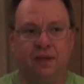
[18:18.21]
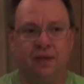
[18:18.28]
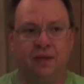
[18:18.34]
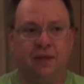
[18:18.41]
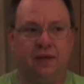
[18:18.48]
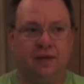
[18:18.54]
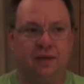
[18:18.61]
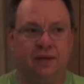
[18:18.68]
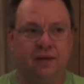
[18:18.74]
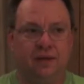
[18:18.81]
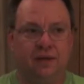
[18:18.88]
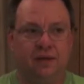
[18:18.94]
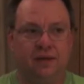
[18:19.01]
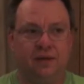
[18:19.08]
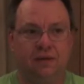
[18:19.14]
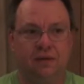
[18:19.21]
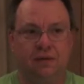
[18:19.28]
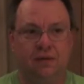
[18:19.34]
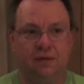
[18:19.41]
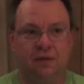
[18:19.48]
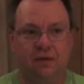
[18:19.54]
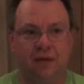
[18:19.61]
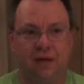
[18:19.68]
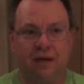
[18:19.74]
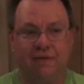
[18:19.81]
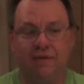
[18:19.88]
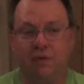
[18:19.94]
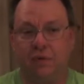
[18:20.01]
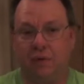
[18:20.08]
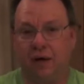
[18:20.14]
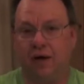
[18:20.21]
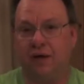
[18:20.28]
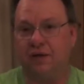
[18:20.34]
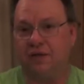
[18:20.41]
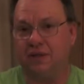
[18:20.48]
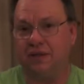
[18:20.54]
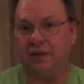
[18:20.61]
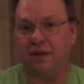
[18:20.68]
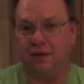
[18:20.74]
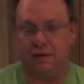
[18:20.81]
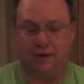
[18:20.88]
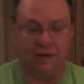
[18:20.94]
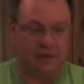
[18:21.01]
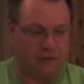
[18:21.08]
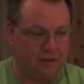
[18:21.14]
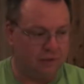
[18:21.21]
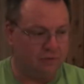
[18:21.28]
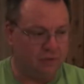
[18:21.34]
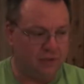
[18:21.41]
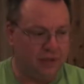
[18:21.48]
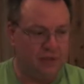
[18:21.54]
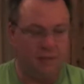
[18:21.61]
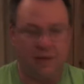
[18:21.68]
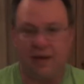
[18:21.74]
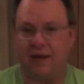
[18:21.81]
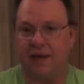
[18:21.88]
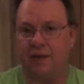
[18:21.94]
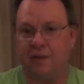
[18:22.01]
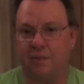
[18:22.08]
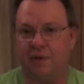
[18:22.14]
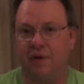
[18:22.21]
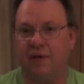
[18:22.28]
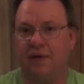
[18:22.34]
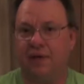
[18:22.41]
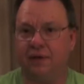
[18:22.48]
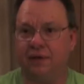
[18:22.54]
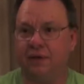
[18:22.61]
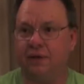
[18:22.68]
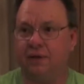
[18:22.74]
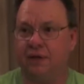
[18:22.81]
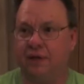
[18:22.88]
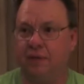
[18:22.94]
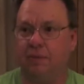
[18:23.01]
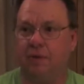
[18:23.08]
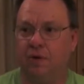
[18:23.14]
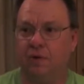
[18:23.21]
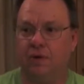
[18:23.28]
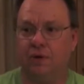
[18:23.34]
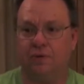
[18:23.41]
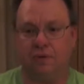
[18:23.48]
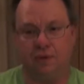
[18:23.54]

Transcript: And after a while, I was like, all right, I'm going to get back on the bike and keep going.